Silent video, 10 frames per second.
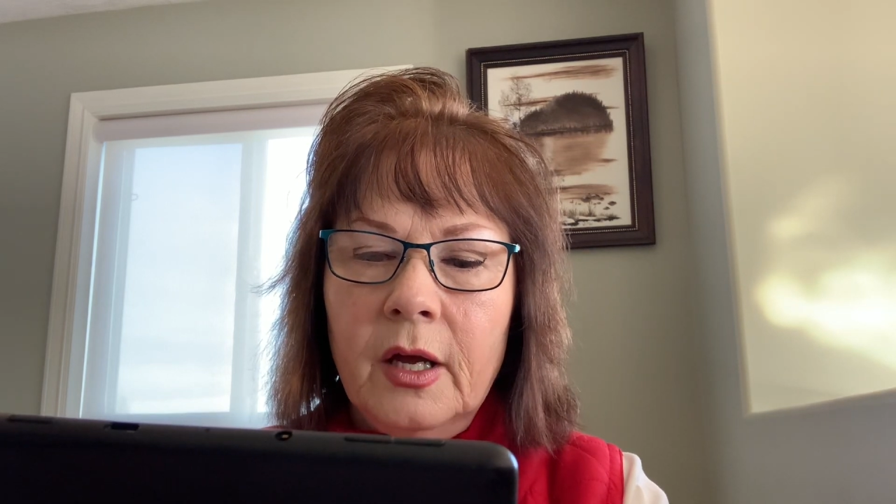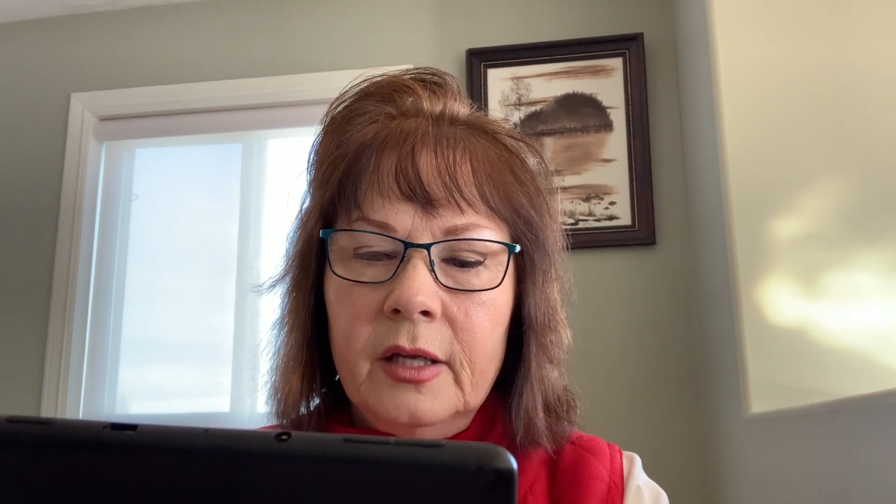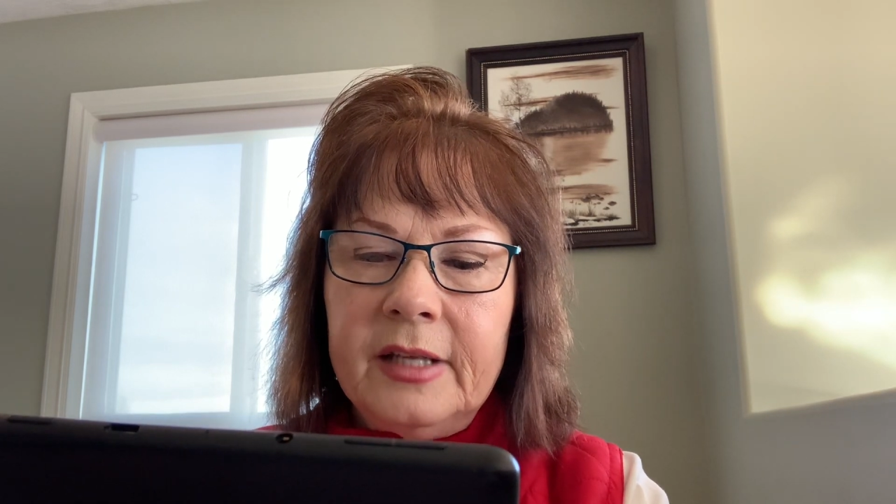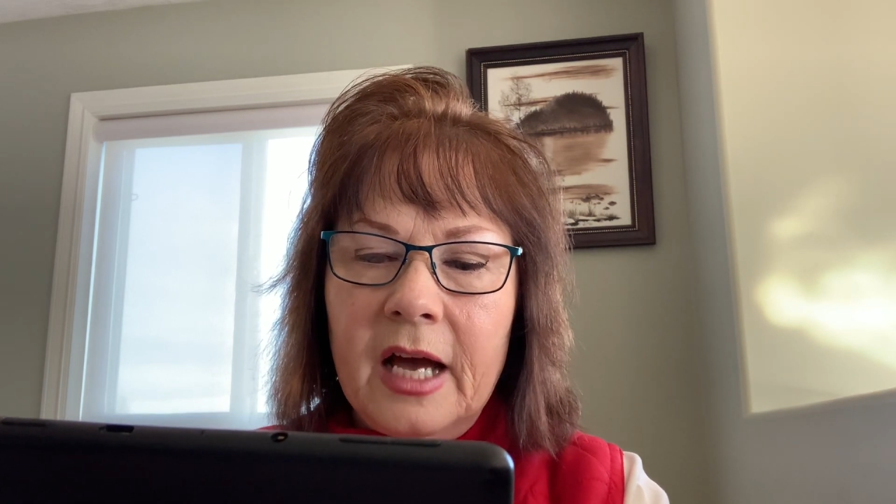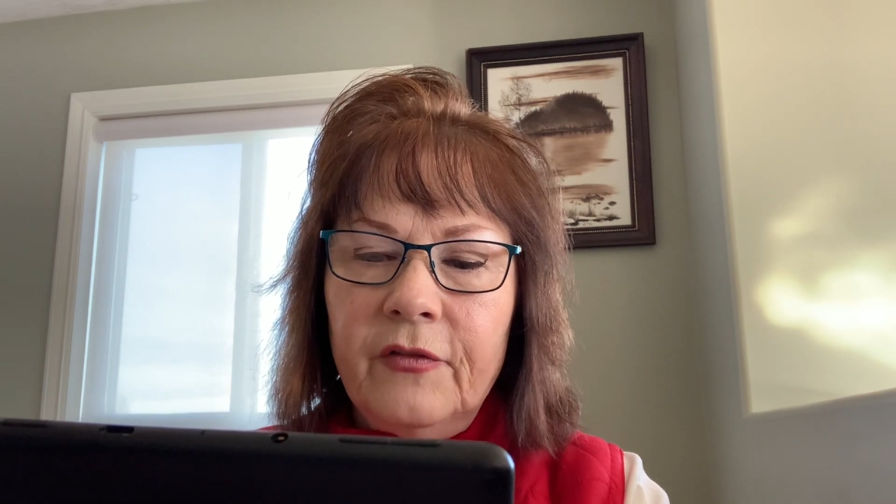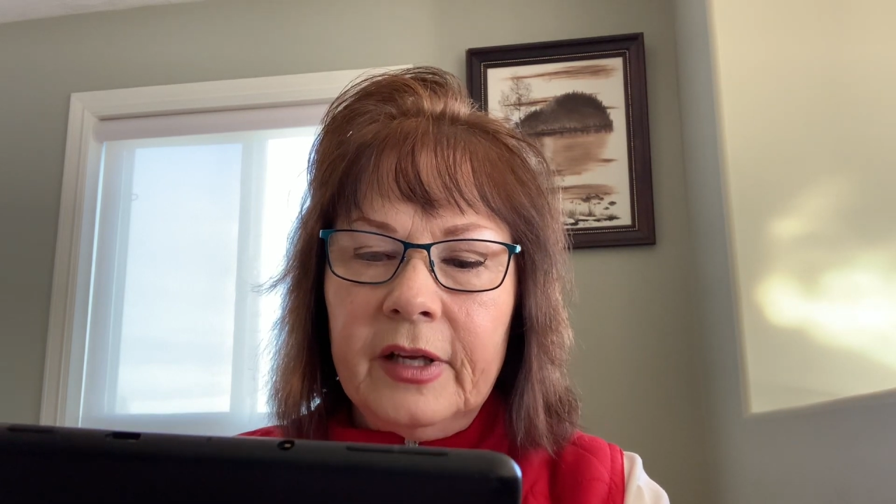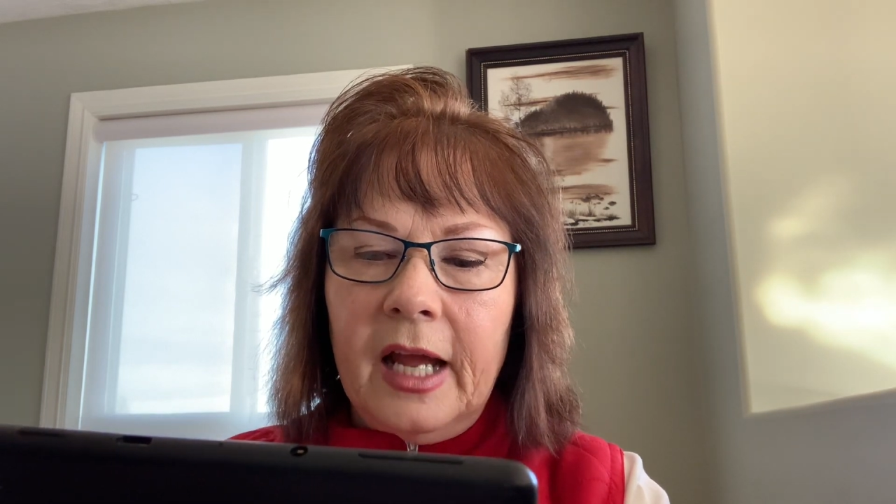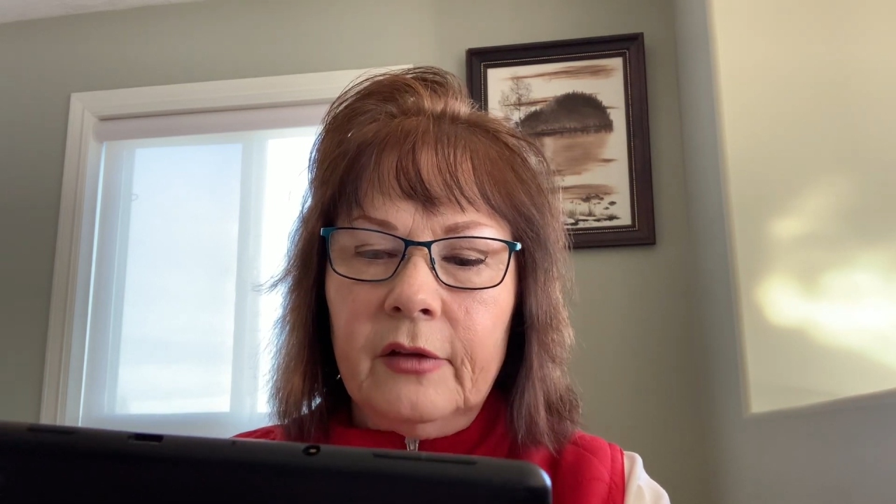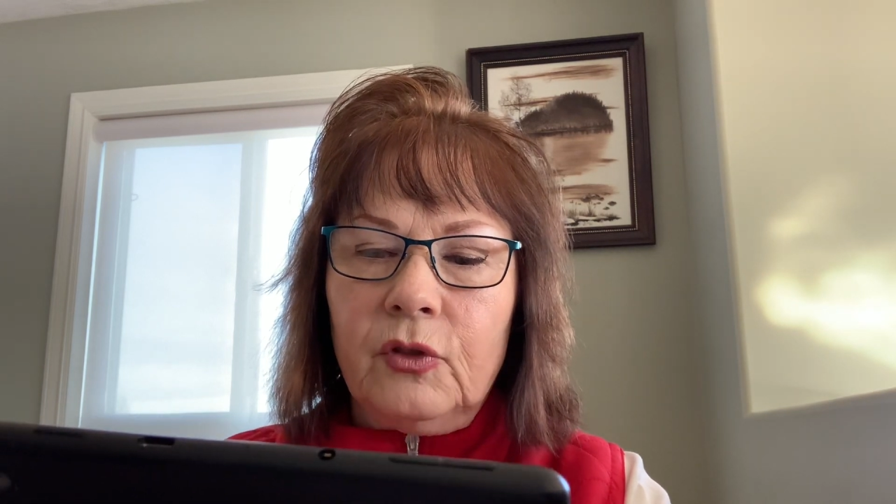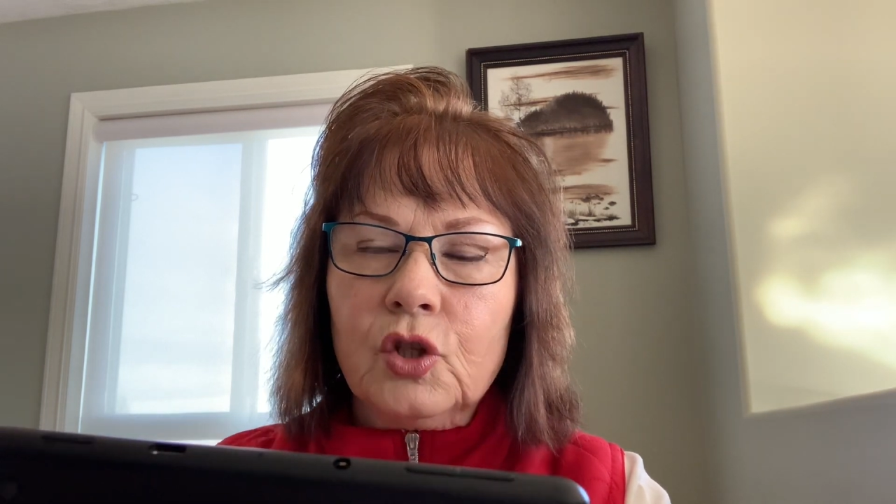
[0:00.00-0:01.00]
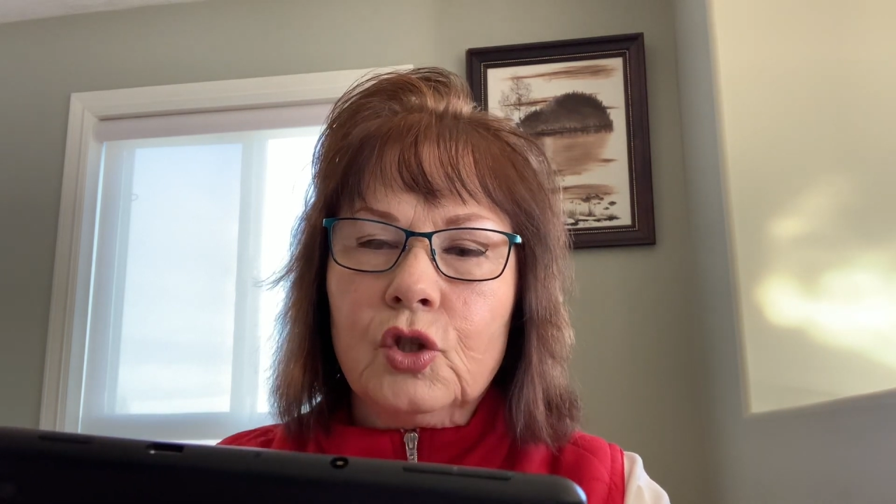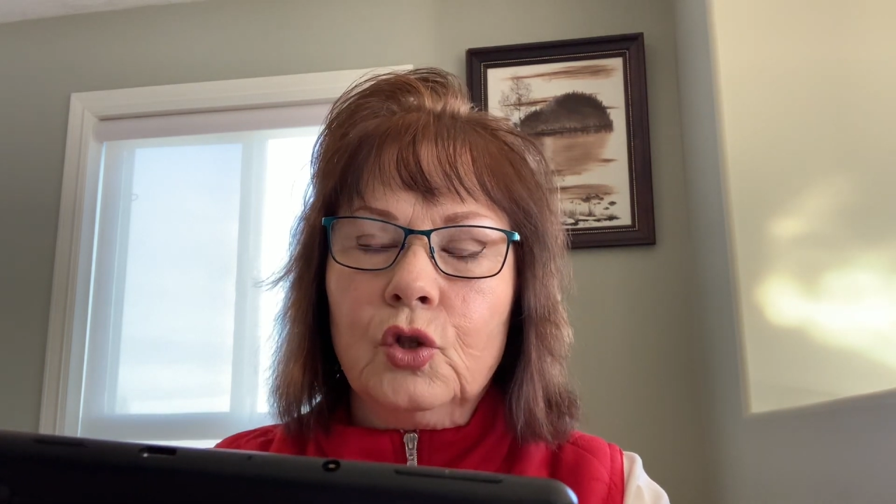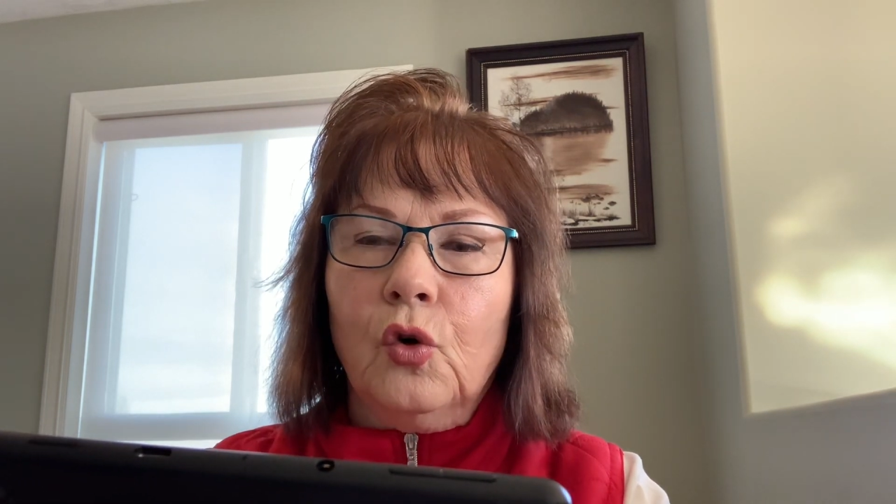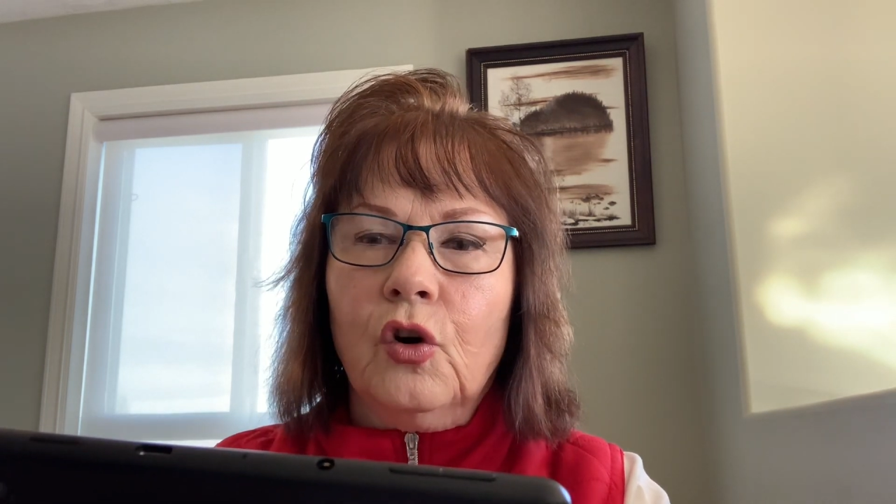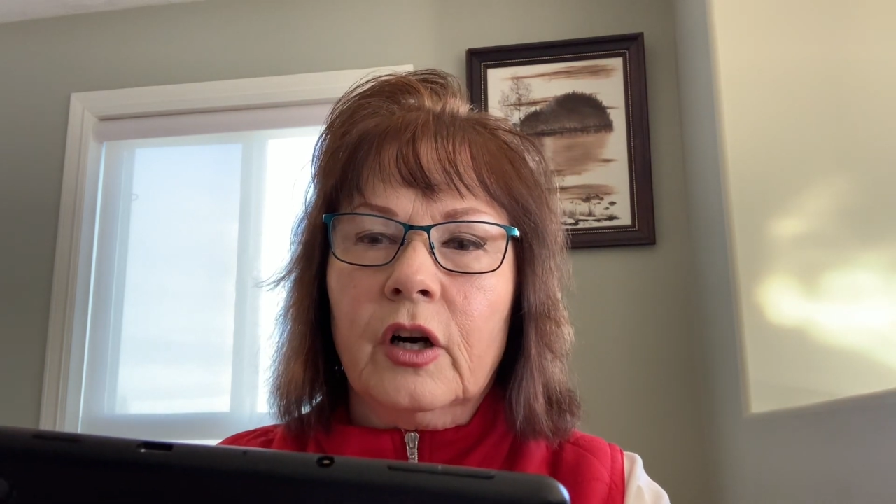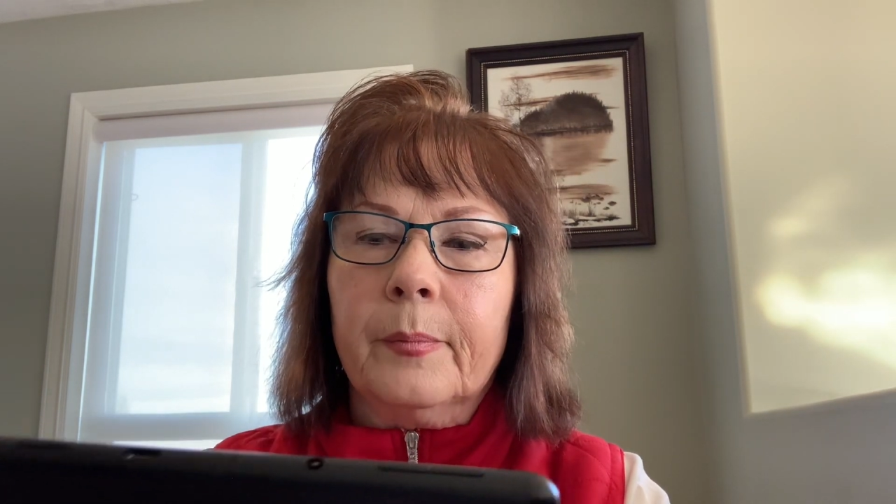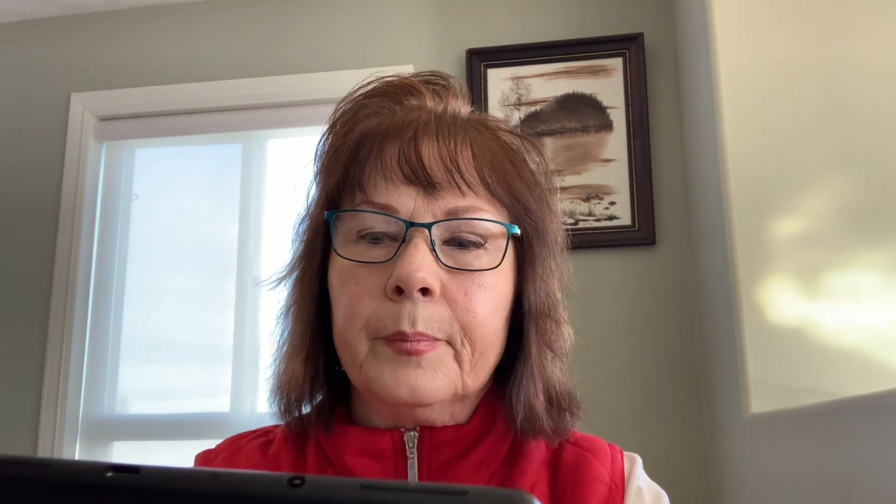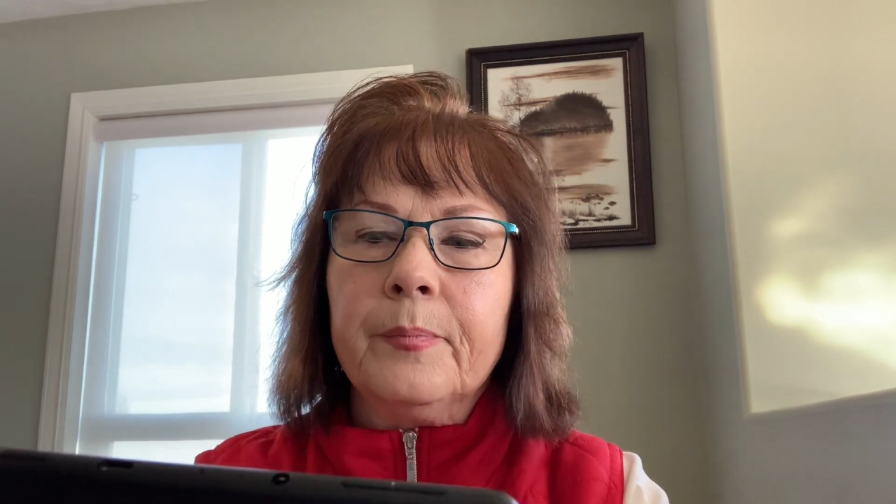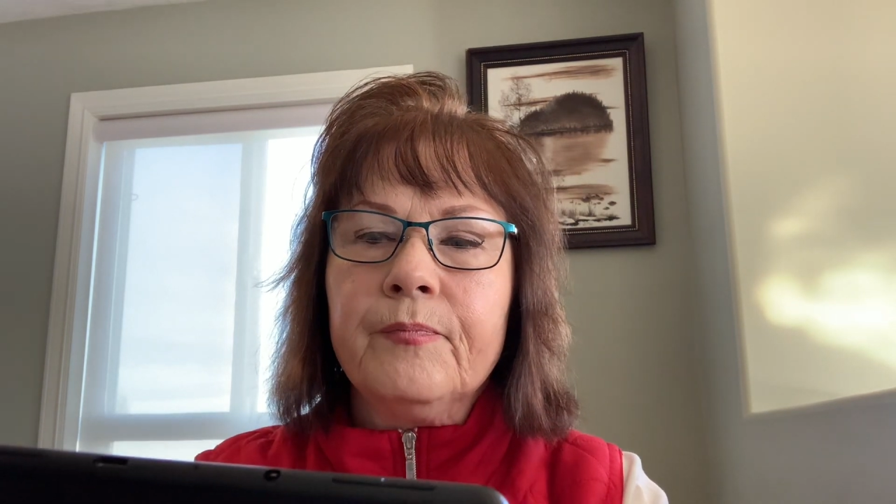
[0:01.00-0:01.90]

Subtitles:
navigate the storm